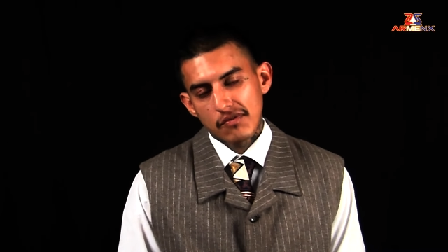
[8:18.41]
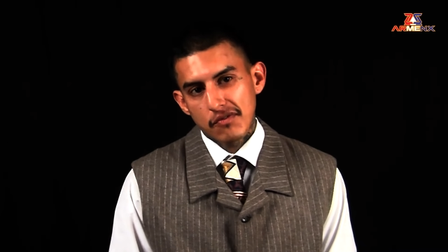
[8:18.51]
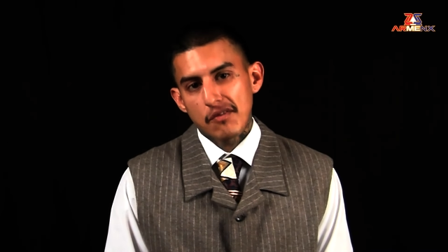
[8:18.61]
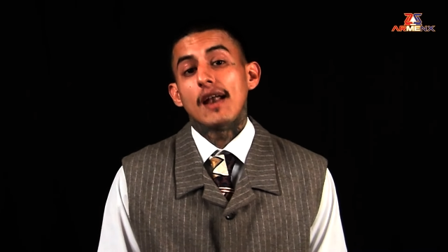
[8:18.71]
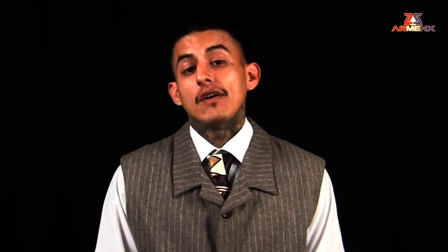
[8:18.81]

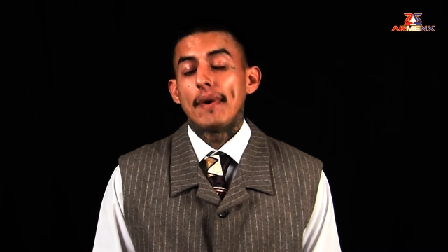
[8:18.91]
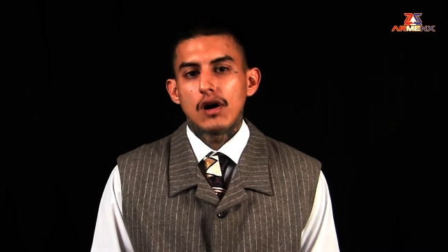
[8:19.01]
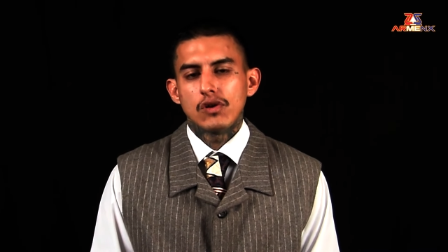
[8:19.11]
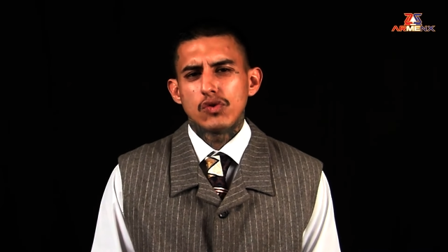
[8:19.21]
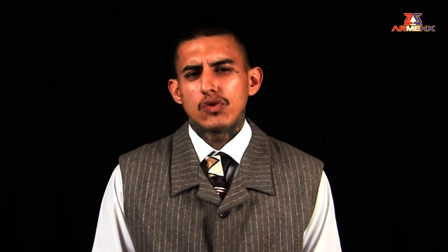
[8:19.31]
she really
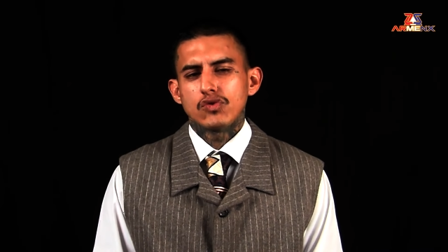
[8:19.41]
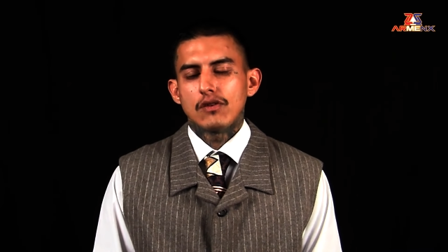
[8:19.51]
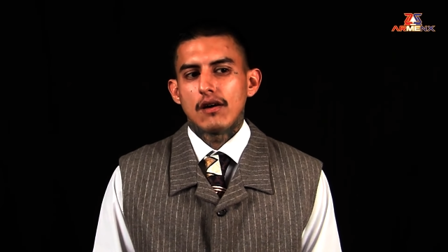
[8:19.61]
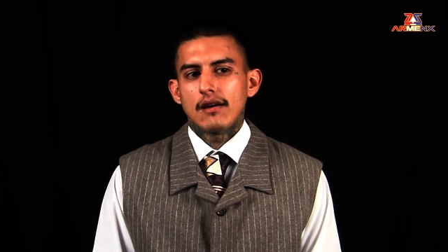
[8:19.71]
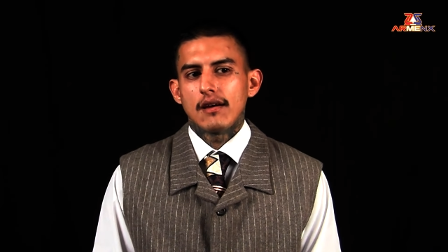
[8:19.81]
helped me with the
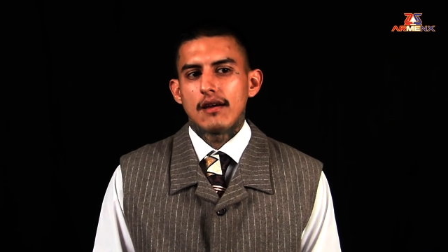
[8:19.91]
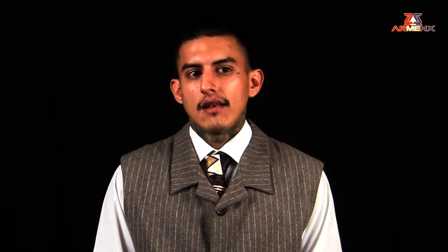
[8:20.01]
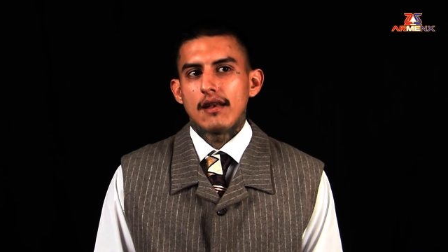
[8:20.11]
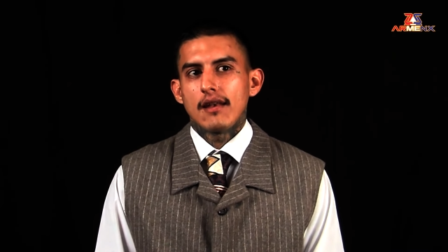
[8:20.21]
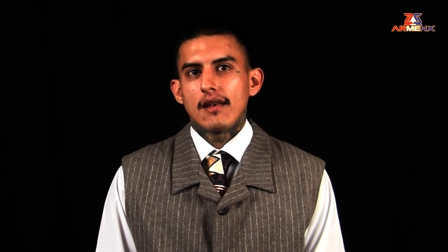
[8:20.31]
I'm at the
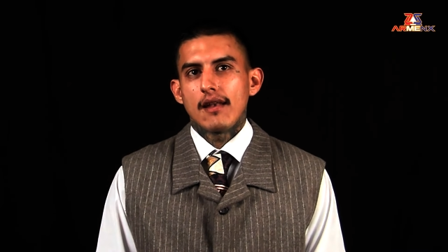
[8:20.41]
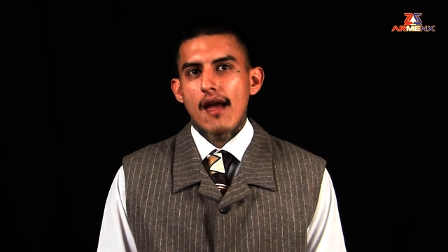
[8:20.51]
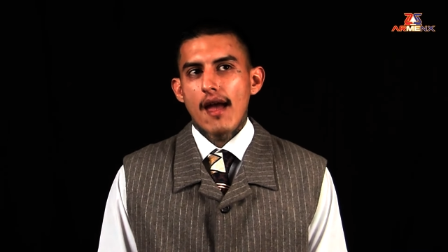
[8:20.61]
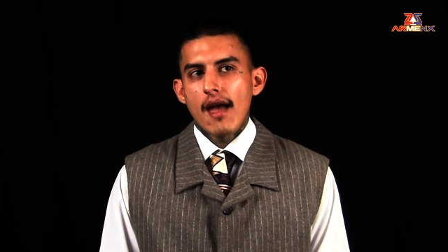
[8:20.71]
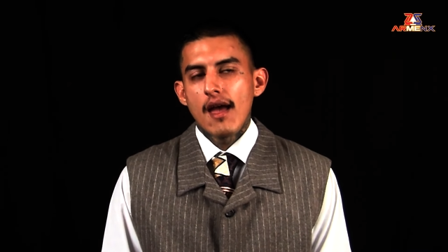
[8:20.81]
Aaron
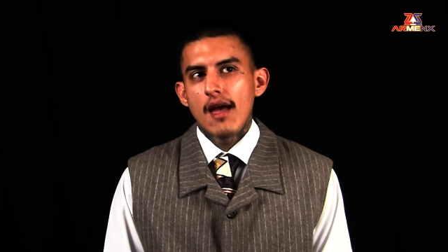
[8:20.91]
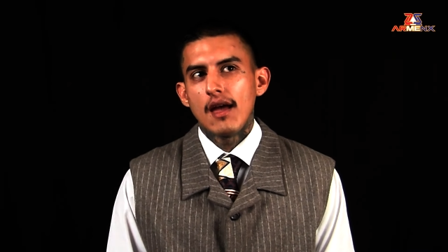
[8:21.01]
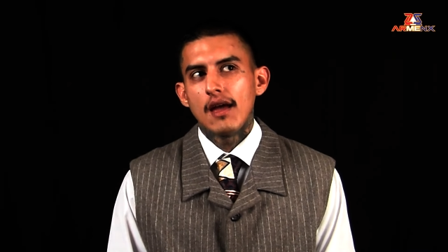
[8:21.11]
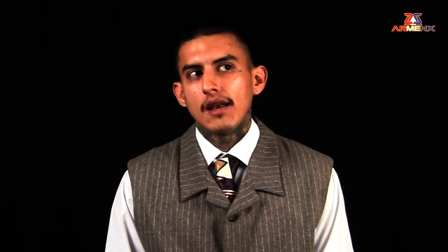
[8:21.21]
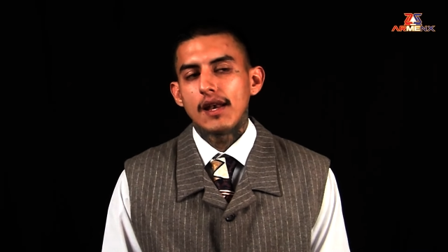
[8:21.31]
Spicer acting
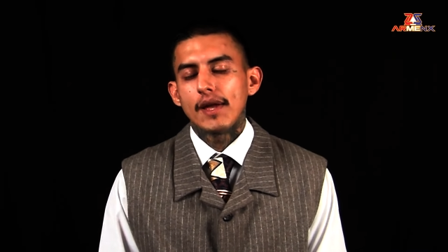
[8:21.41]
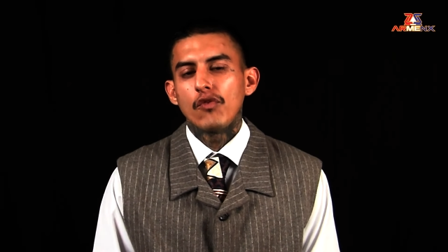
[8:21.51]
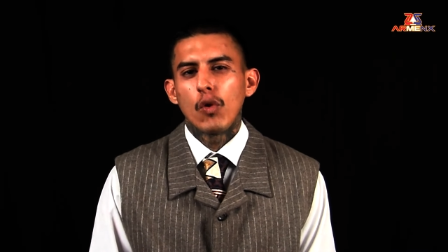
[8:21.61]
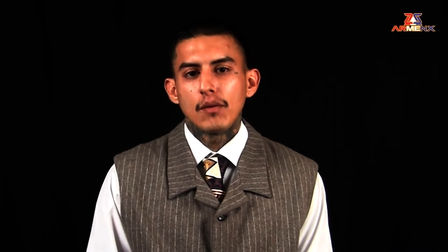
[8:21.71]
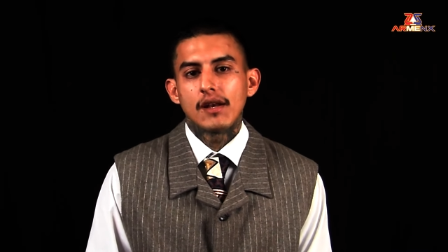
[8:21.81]
studio
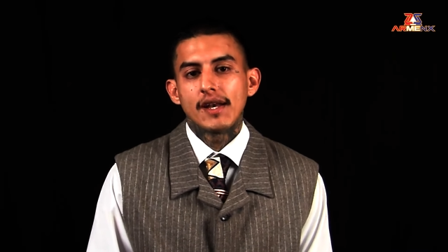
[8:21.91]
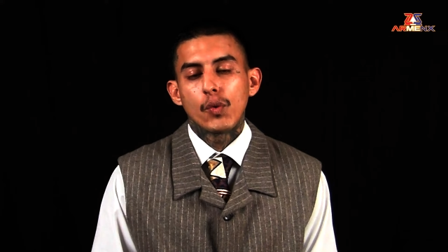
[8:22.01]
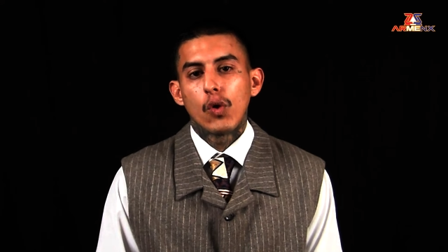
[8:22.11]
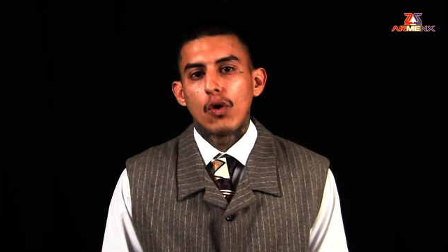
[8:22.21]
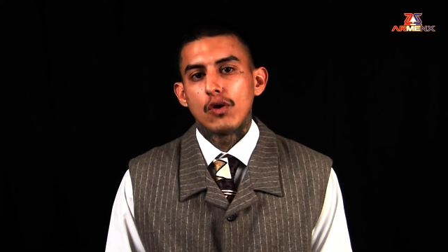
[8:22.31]
right now,
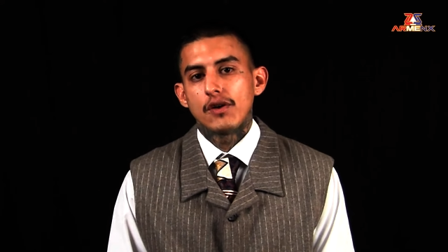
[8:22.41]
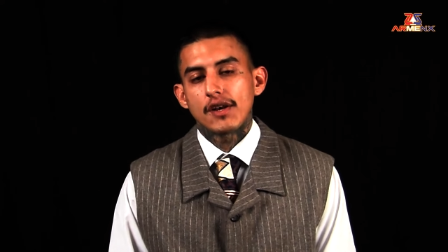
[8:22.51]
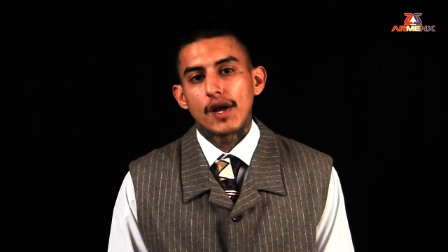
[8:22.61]
and